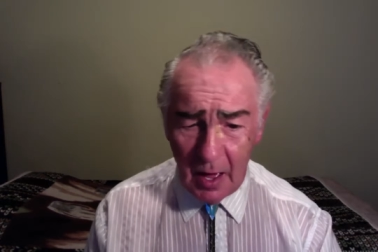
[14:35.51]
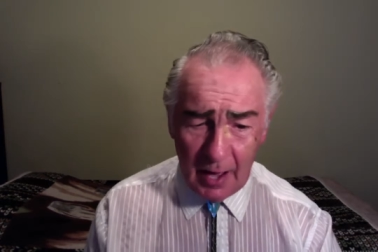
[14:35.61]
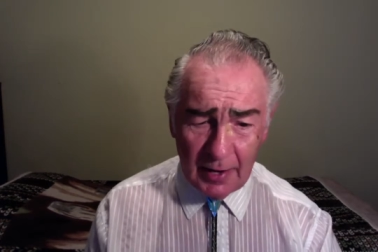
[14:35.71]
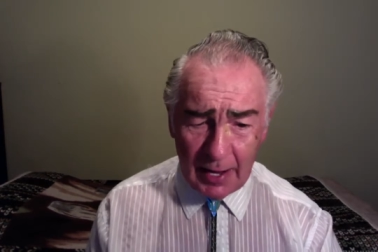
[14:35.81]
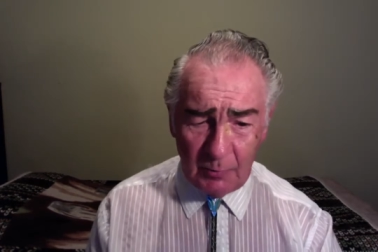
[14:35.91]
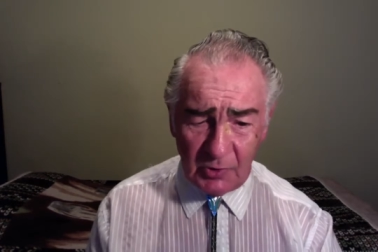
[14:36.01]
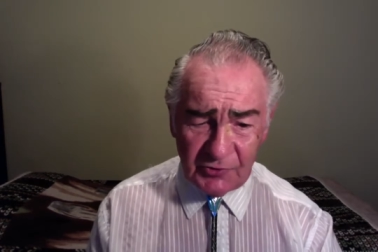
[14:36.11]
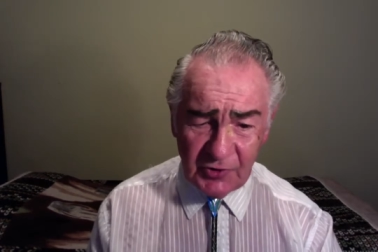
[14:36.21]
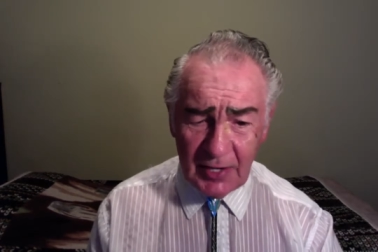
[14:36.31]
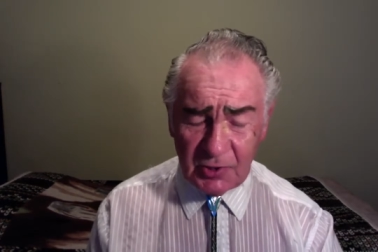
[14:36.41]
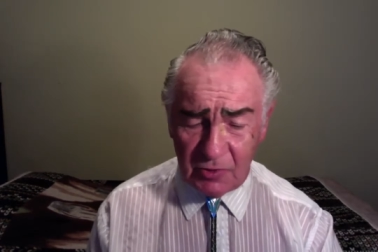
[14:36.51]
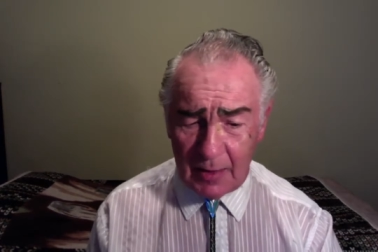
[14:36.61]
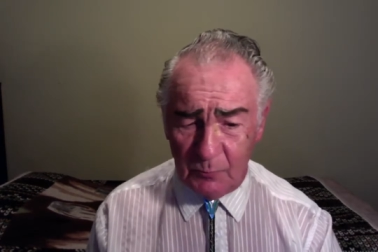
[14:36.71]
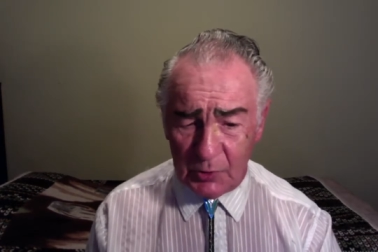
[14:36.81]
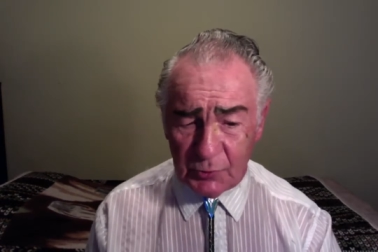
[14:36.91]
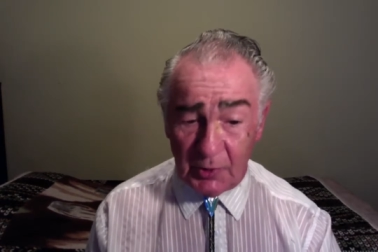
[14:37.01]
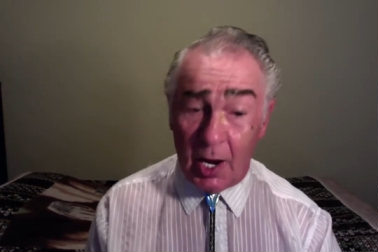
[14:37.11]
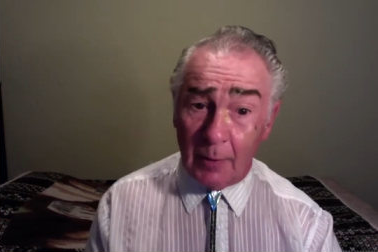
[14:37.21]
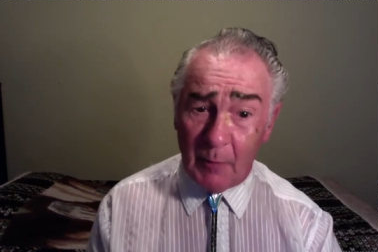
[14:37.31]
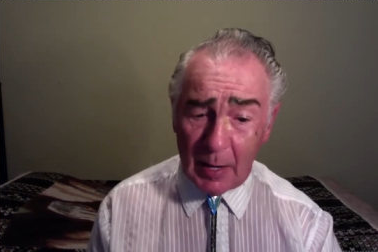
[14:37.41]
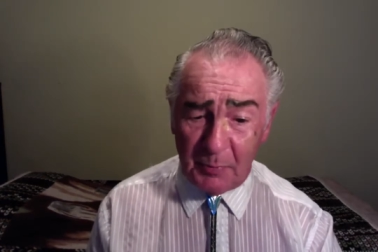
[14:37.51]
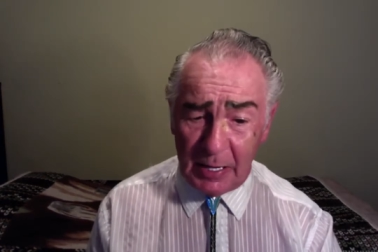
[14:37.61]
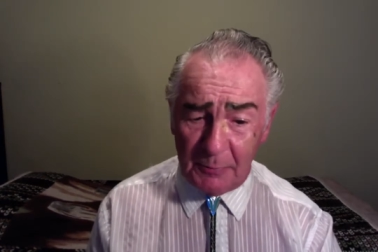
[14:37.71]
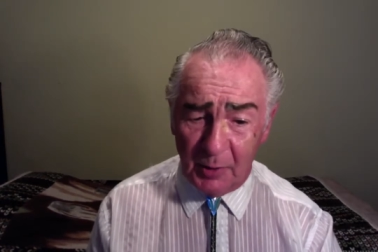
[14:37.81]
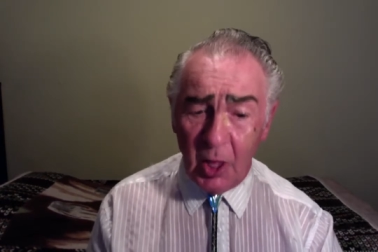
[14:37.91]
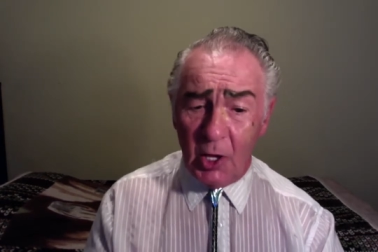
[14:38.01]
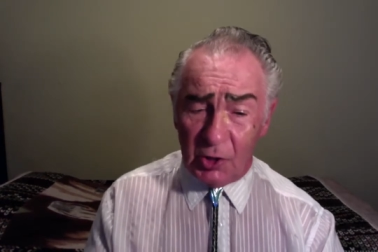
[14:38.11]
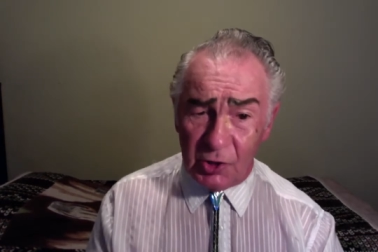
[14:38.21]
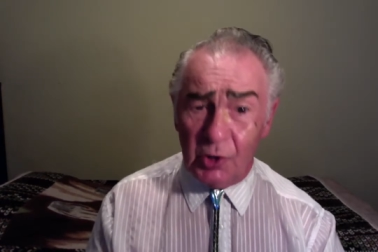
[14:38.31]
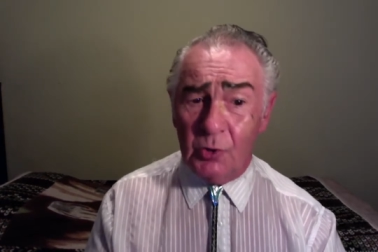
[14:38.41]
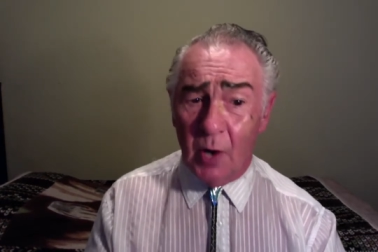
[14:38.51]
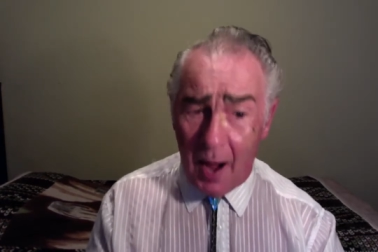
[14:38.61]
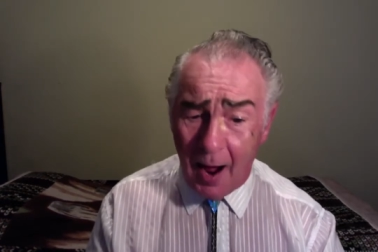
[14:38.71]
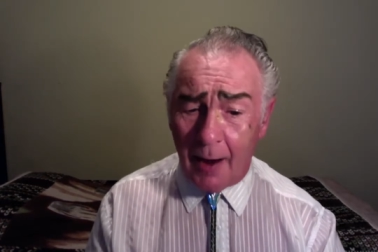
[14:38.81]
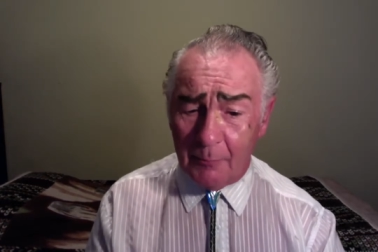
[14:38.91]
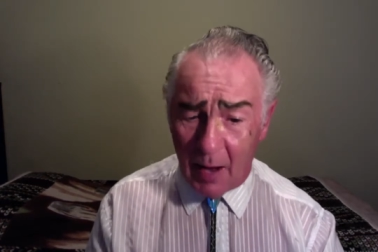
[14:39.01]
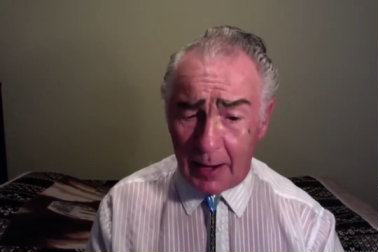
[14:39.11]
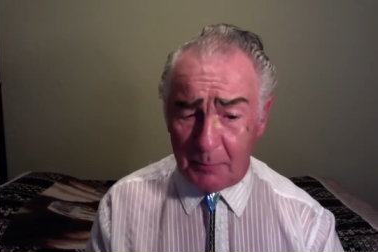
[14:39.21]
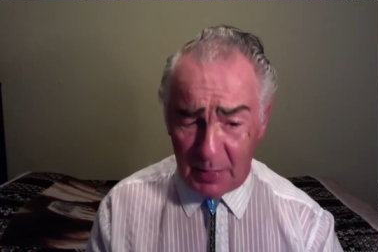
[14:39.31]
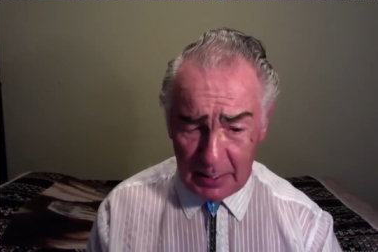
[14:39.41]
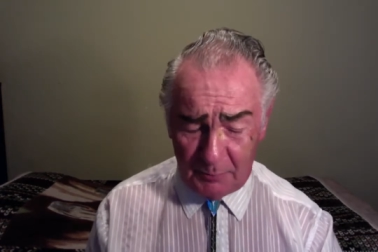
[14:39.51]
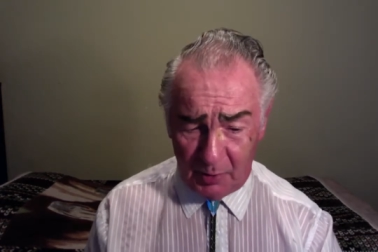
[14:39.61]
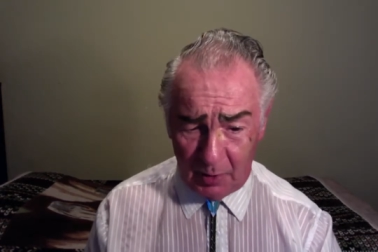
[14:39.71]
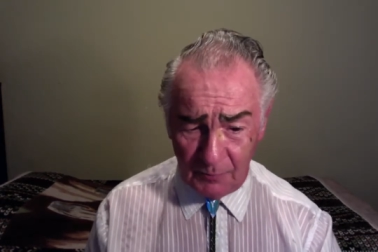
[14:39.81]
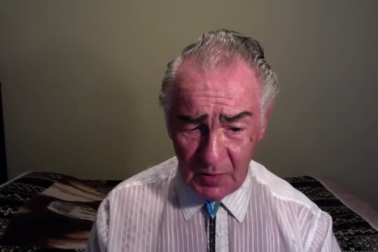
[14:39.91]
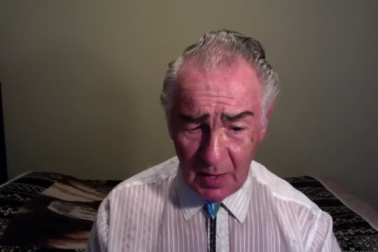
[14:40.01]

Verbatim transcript: and I will say to them which were not my people, You are my people.